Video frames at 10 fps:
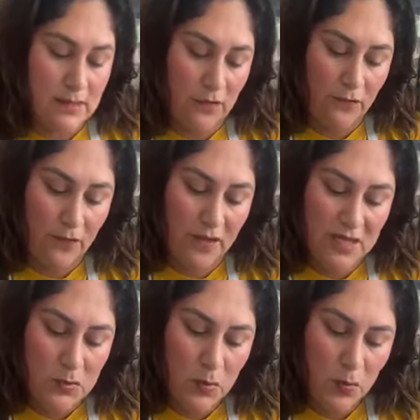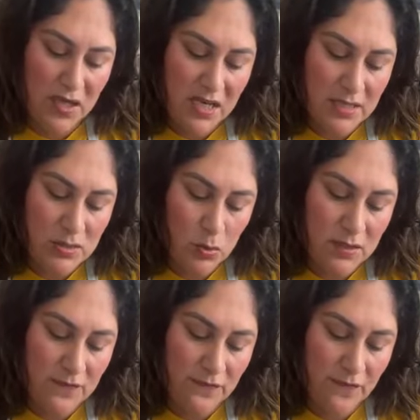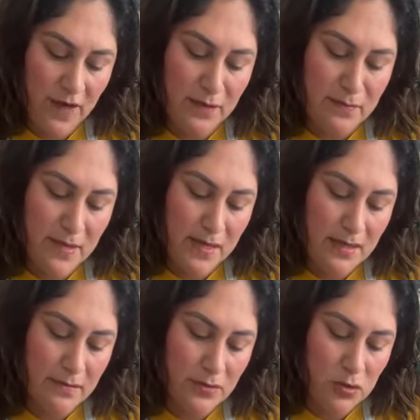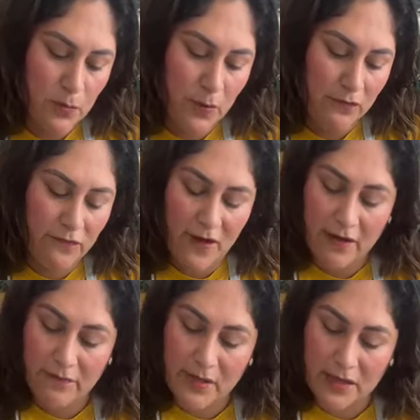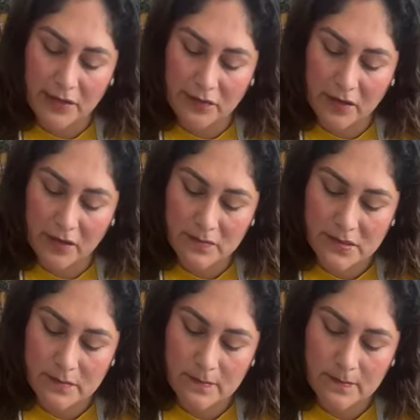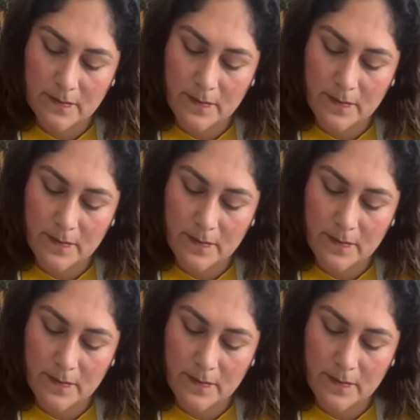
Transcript: So for this one, we need 2.5 milligrams.